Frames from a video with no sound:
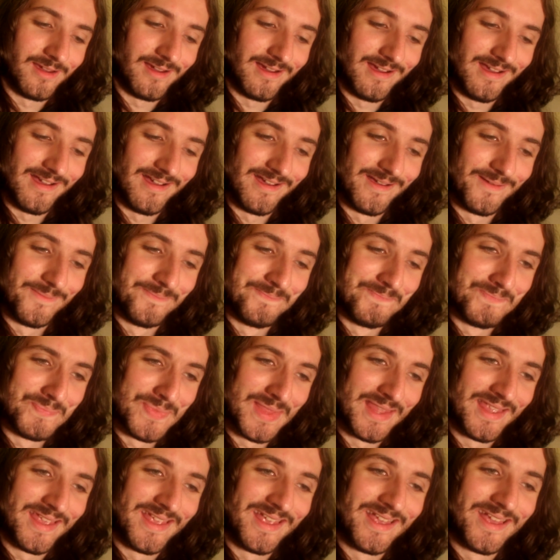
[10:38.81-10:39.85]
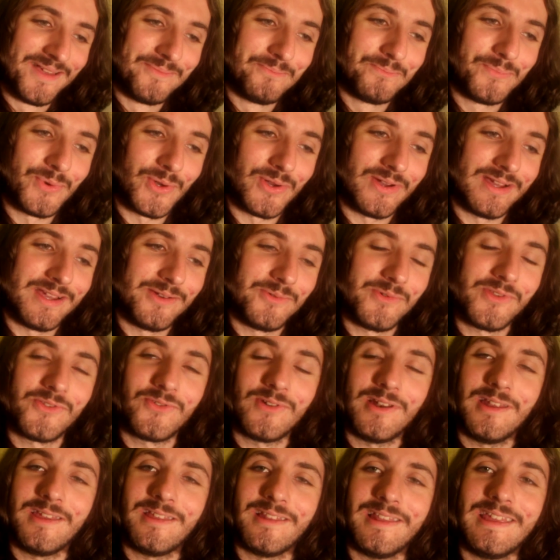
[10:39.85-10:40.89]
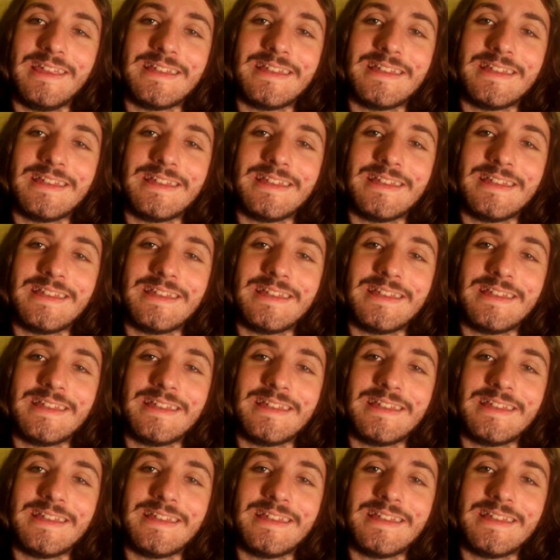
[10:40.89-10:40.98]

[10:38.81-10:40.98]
But it was really,